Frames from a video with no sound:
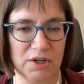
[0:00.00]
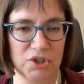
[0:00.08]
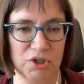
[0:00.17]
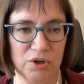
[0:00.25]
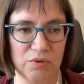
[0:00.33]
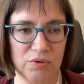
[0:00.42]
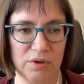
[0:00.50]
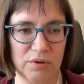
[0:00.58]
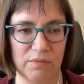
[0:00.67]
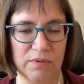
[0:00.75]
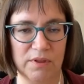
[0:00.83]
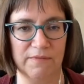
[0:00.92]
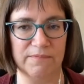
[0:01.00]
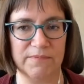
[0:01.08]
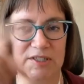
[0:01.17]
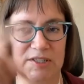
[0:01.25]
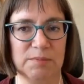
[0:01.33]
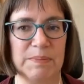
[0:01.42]
So the
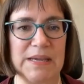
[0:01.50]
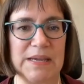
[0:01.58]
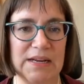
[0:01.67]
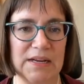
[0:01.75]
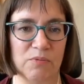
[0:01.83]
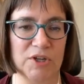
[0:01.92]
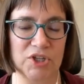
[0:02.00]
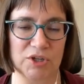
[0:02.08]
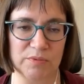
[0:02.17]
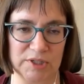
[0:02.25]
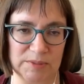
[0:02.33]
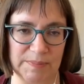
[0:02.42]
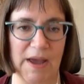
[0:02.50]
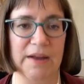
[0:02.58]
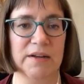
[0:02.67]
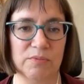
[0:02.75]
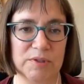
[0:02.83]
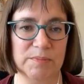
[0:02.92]
speed at which it
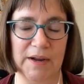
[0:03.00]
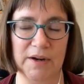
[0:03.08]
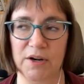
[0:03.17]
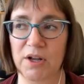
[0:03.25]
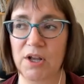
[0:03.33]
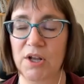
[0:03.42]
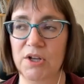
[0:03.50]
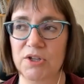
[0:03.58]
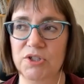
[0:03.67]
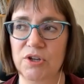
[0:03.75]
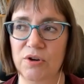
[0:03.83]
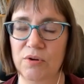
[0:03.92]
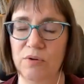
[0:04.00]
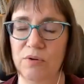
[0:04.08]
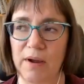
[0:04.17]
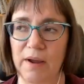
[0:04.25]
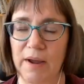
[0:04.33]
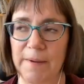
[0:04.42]
responded was better. So
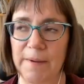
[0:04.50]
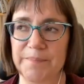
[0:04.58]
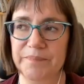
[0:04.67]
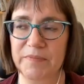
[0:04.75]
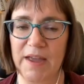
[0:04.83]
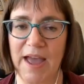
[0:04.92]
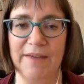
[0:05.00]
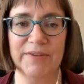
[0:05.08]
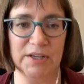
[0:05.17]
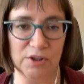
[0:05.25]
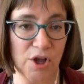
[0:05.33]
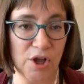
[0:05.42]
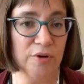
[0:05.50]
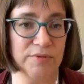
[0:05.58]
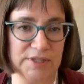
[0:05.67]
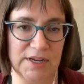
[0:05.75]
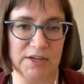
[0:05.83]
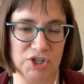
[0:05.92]
having low
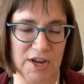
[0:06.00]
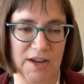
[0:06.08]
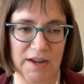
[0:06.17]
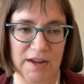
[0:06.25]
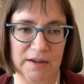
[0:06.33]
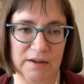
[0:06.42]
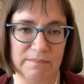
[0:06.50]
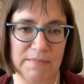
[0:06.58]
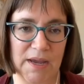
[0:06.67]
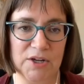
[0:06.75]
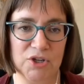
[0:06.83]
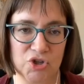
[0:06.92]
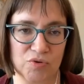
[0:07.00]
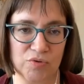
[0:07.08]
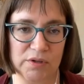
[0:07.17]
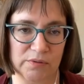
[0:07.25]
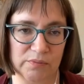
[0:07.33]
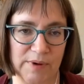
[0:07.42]
DHA makes
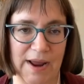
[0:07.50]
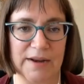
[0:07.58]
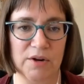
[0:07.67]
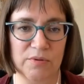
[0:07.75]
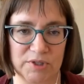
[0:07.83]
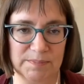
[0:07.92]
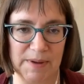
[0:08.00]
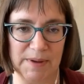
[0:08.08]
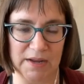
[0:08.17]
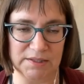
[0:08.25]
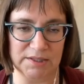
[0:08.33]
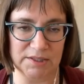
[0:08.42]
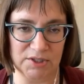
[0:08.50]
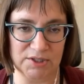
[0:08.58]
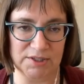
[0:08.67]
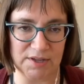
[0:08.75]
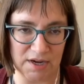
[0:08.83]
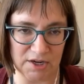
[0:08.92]
your retina response
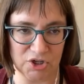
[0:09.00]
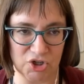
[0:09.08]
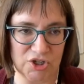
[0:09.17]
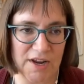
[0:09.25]
sluggish.